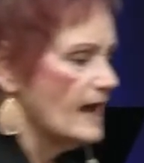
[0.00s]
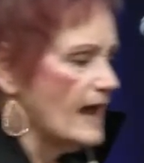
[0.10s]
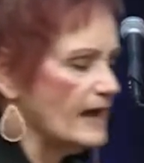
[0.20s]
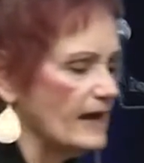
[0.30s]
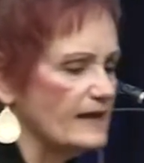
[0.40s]

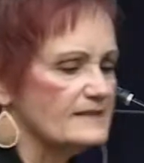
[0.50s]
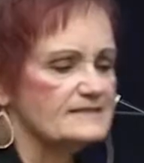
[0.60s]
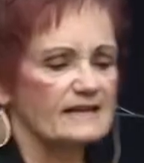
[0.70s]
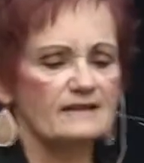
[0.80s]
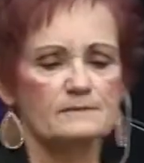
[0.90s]
And I could
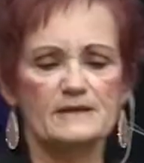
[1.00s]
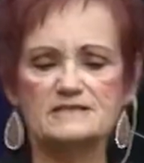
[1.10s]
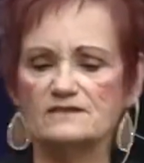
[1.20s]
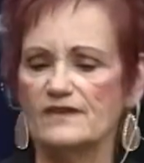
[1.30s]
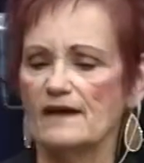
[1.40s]
see in the
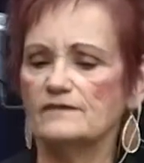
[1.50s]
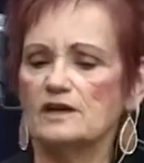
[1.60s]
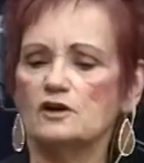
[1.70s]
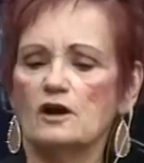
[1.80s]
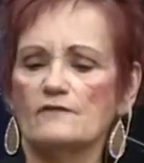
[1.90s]
midst of having a
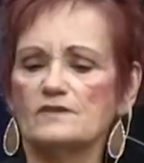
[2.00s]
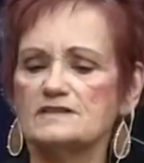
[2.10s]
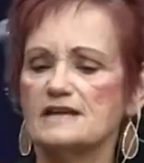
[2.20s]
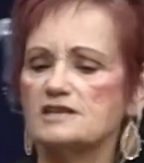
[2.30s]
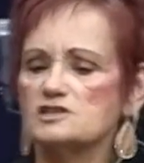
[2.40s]

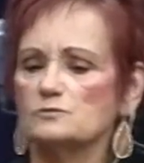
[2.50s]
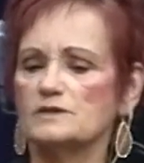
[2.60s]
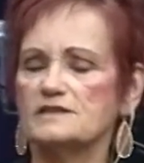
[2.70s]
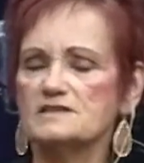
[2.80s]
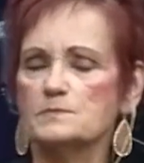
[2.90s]
conversation
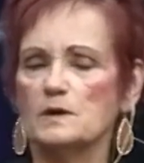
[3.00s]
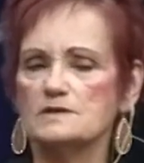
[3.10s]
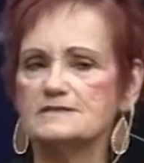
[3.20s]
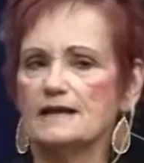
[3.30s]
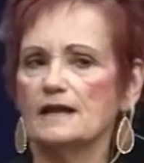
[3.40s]
with this
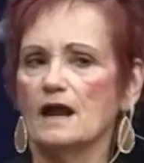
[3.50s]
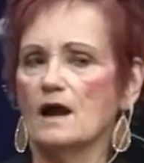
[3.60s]
person,